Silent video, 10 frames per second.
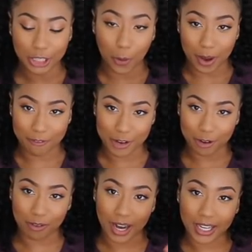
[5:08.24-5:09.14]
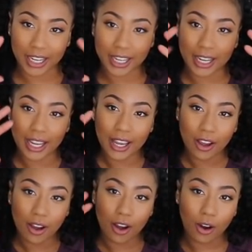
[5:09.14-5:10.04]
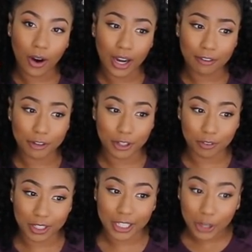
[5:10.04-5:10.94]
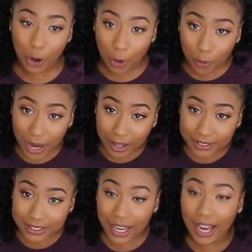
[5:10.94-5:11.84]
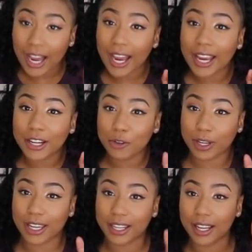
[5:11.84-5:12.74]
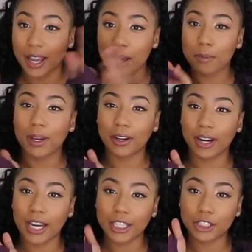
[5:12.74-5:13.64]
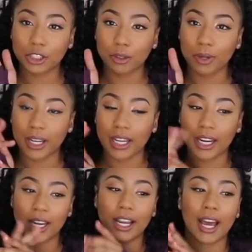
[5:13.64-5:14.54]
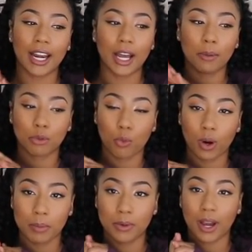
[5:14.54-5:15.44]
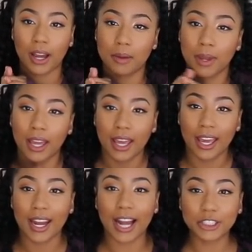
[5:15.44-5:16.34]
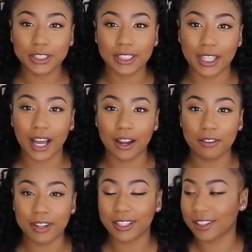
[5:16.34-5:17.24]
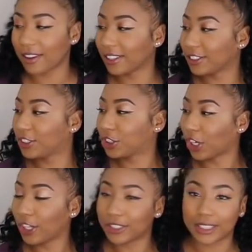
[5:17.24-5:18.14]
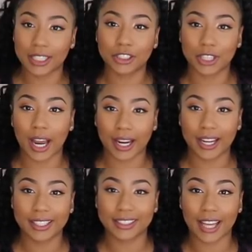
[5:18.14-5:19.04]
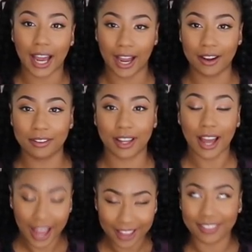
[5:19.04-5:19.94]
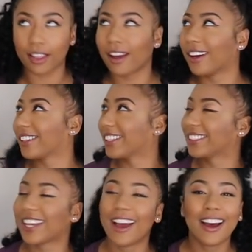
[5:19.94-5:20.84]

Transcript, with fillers: so if you're running or if you're really cold outside, you can put your hands through it and it kind of helps warm you up. And I just love shirts and jackets that have this.